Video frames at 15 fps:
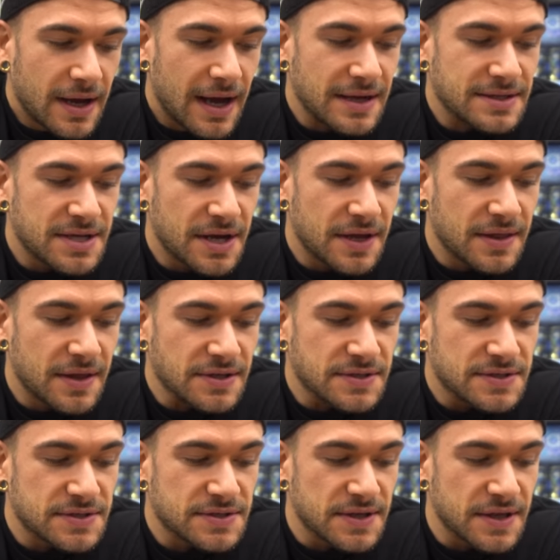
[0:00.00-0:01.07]
I tell you, they
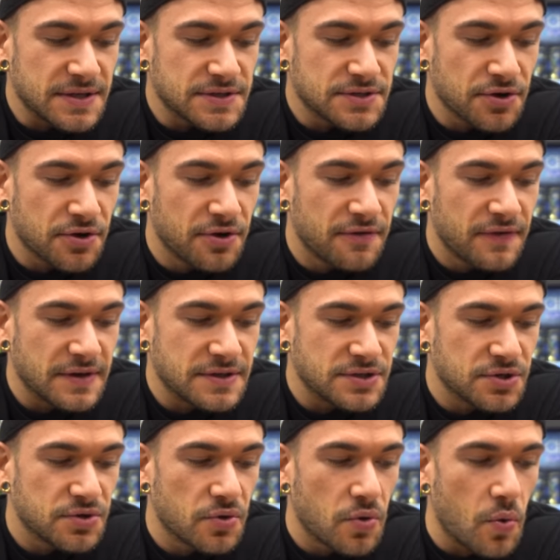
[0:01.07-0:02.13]
serve and
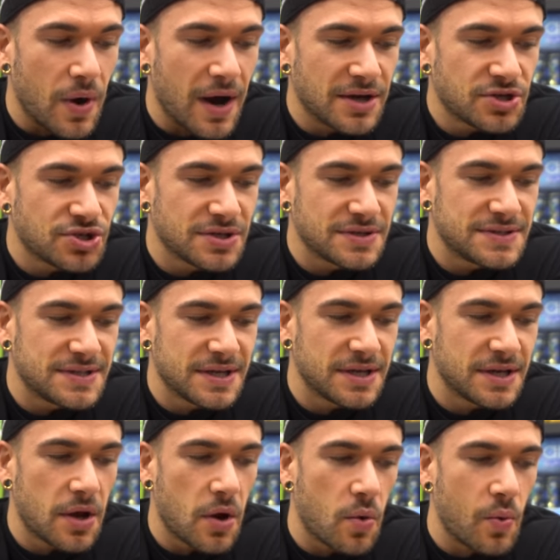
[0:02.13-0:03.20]
do
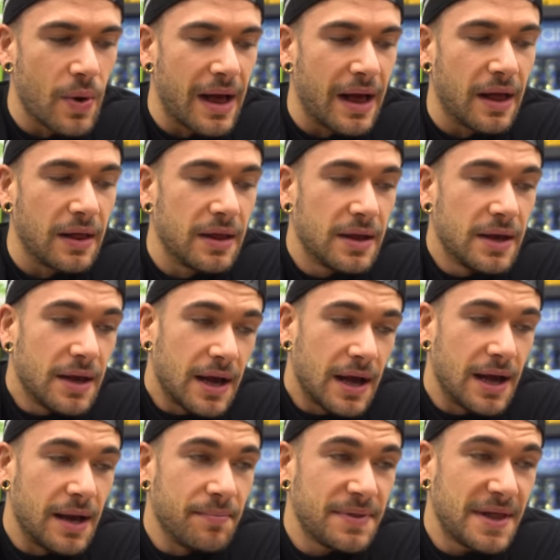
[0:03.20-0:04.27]
Washington well.
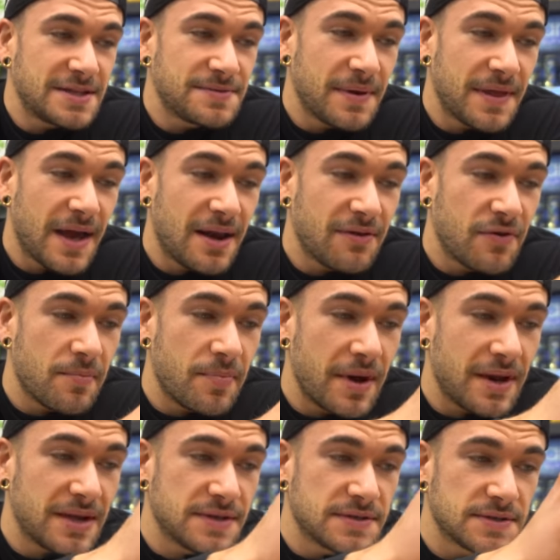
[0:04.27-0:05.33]
But that's about that,
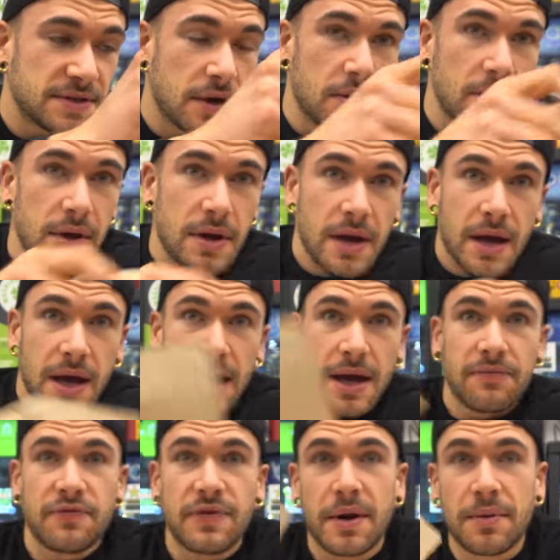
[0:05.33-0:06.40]
everybody. So
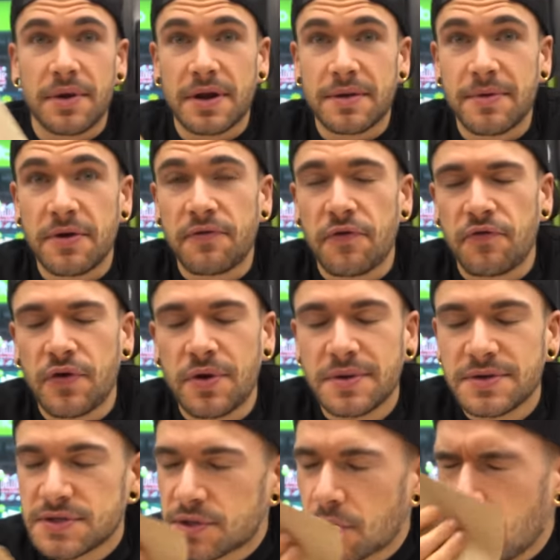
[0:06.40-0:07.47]
for that, we're gonna go for free,
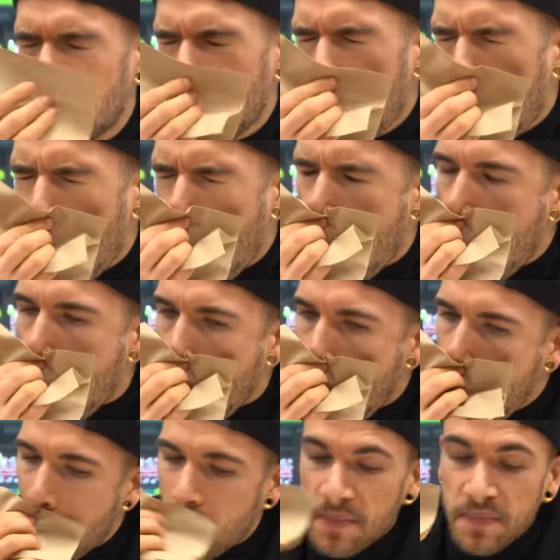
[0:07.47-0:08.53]
which is cool.
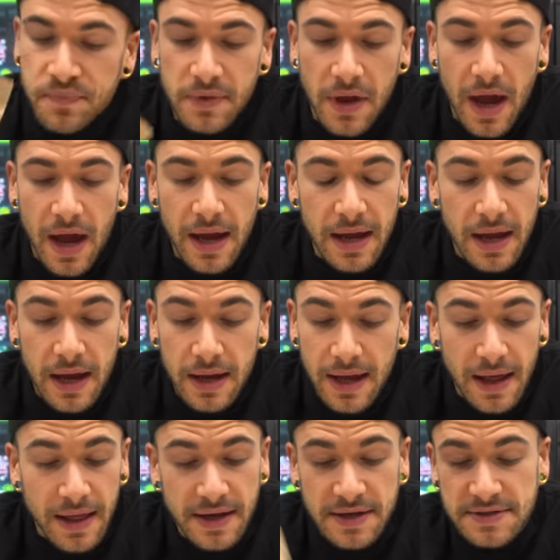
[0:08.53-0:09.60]

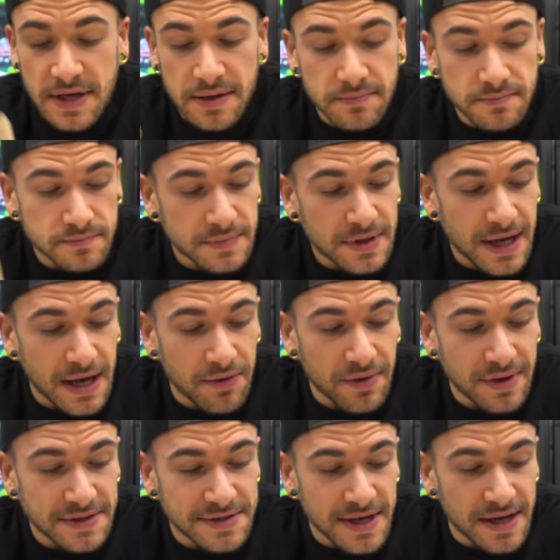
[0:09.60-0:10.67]
Like I said, can't
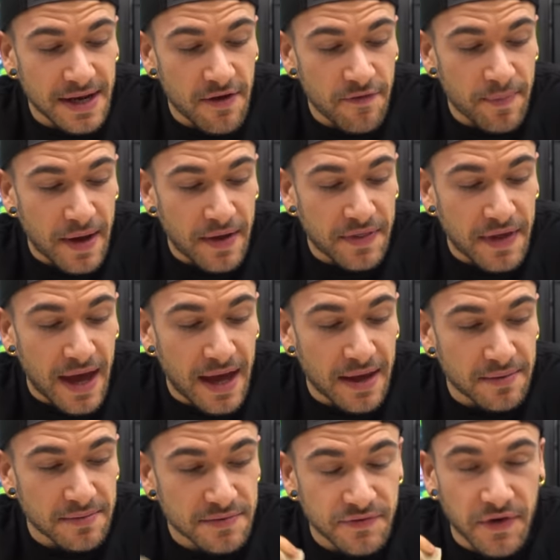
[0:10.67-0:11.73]
really say enough about
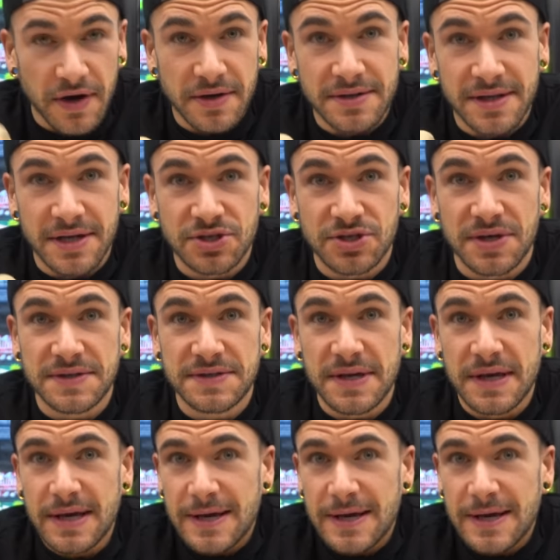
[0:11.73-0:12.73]
that. Very delicious.